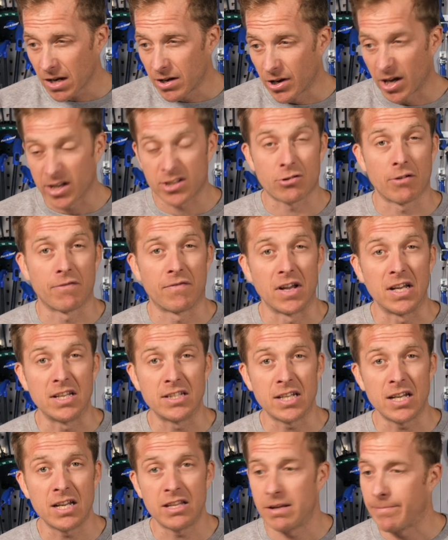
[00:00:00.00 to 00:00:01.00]
nice
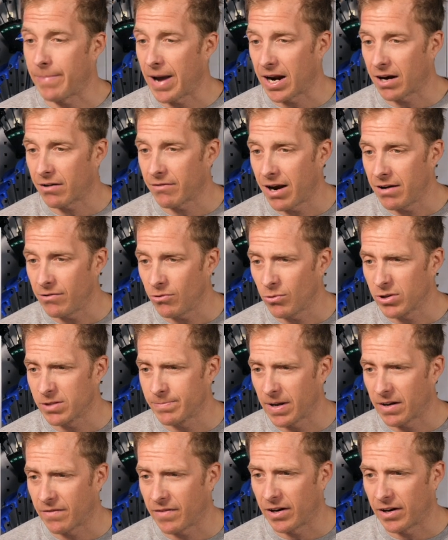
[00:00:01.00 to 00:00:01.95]
graffiti in the background. Always big